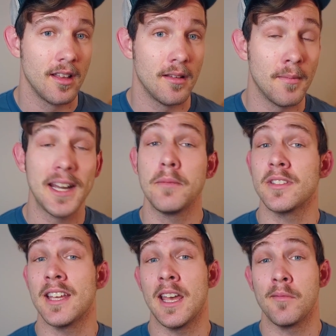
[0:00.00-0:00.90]
My name is
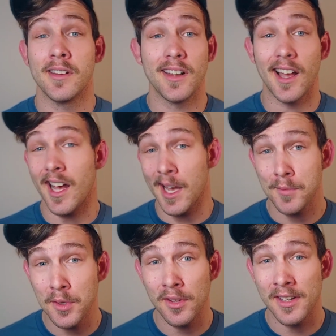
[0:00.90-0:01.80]
Cameron. I'm
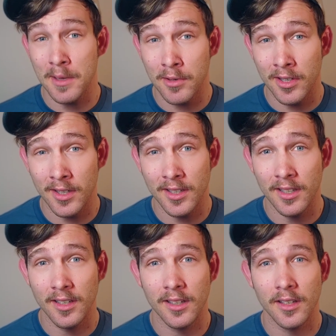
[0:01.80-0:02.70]
new to the neighborhood,
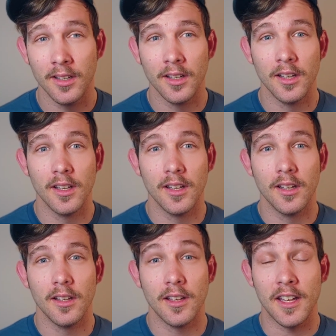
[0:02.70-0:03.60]

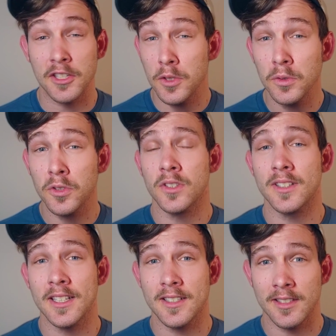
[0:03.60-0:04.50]
and you look
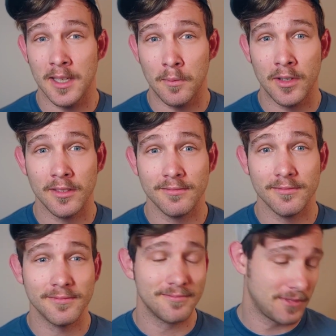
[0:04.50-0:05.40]
like someone
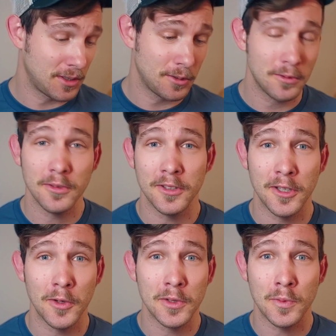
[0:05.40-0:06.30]
who
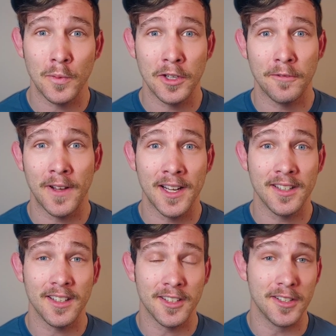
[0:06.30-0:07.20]
knows where to find
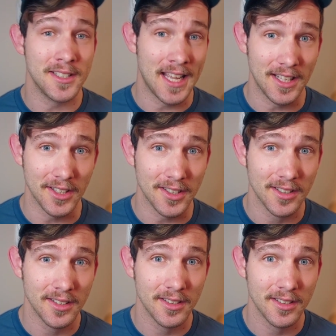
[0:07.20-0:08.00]
a good tailor.